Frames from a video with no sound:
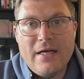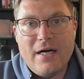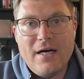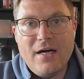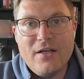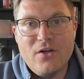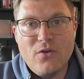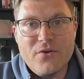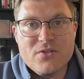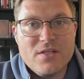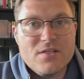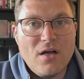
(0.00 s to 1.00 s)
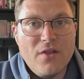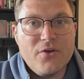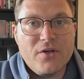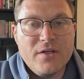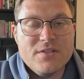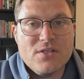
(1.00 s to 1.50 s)
There's these
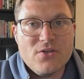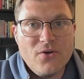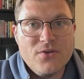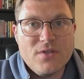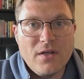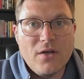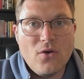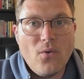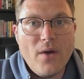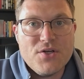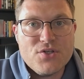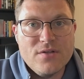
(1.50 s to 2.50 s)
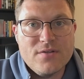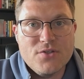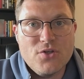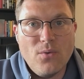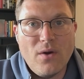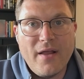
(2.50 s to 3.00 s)
other concerns and questions
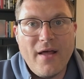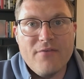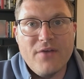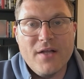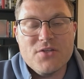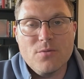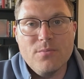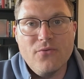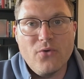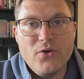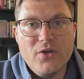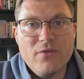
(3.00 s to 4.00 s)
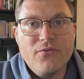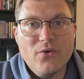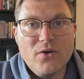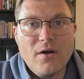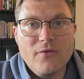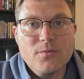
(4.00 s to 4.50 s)
that you want to have answered before you could
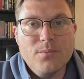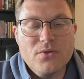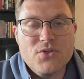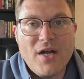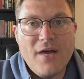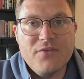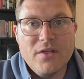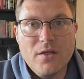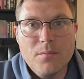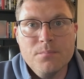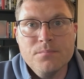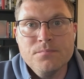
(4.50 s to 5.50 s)
feel comfortable drafting him.